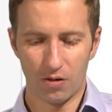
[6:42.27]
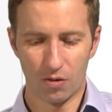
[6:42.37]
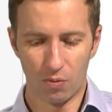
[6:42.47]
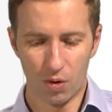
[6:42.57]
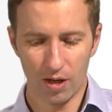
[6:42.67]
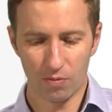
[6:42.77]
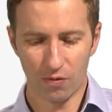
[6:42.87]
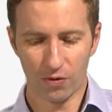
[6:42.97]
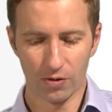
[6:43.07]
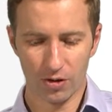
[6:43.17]
the one
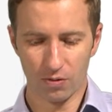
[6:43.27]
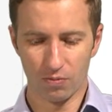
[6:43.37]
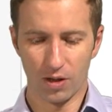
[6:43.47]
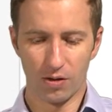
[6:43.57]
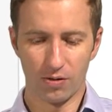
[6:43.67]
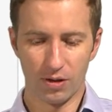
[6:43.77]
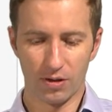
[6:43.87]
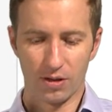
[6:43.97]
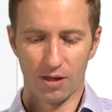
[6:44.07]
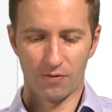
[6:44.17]
refers to rows
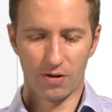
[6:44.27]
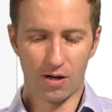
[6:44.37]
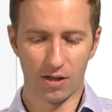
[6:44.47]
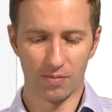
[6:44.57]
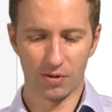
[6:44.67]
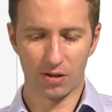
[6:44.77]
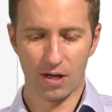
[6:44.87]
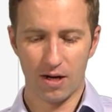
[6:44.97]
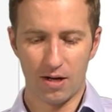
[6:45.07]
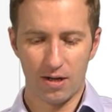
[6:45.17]
instead of columns,
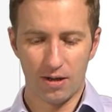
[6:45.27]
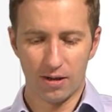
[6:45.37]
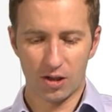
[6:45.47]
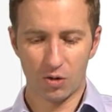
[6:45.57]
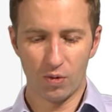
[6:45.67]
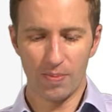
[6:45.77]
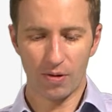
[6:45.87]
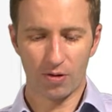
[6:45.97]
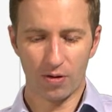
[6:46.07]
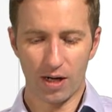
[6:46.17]
sweep
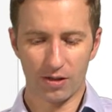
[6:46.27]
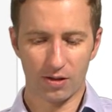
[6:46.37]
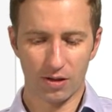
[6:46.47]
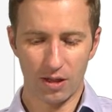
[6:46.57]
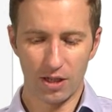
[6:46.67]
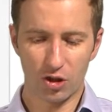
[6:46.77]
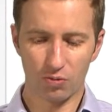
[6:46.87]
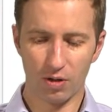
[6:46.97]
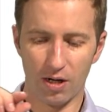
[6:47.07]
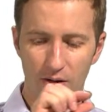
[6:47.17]
across each
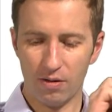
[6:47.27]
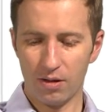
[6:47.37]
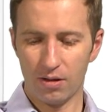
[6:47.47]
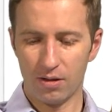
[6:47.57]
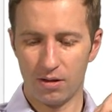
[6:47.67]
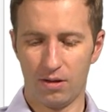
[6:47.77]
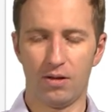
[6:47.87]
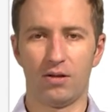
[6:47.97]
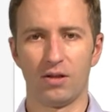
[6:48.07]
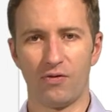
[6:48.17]
row,
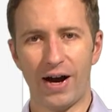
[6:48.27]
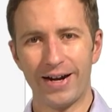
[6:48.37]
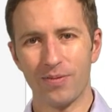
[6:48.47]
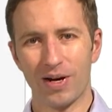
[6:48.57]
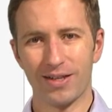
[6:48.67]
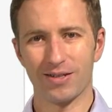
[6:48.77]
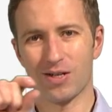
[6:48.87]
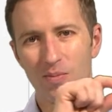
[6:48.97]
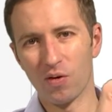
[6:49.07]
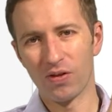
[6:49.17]
dividing by the
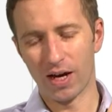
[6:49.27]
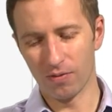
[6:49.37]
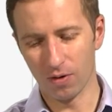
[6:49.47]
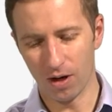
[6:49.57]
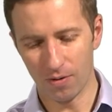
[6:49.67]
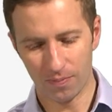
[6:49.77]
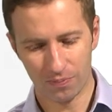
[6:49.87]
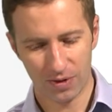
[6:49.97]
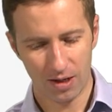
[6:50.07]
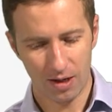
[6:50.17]
sum of that row.
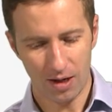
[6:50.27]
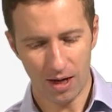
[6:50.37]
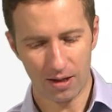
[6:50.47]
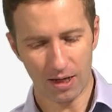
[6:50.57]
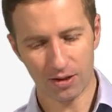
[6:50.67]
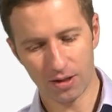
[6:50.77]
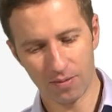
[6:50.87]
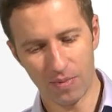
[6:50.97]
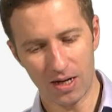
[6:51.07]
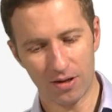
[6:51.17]
And that's going
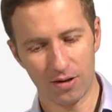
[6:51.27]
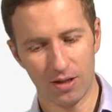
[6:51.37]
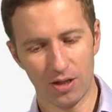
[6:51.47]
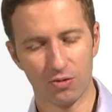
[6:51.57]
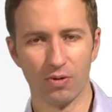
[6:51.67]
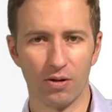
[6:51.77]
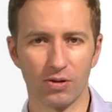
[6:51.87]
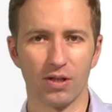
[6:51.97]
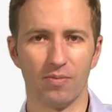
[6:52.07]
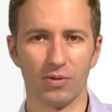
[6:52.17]
to make each row
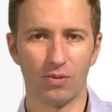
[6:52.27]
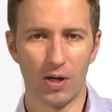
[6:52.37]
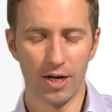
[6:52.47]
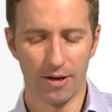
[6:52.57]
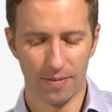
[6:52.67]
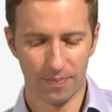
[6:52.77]
sum to 1.